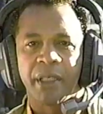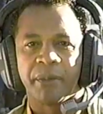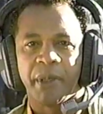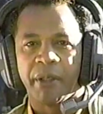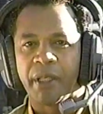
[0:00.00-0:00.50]

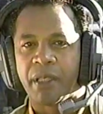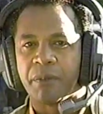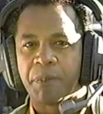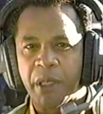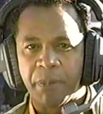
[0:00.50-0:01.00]

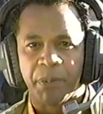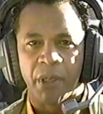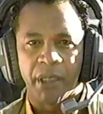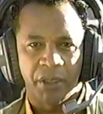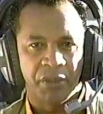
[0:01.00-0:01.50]
American
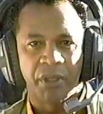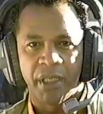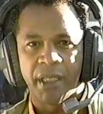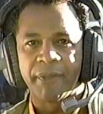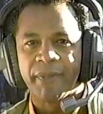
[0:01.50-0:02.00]
people in
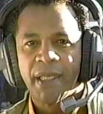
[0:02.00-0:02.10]
unity.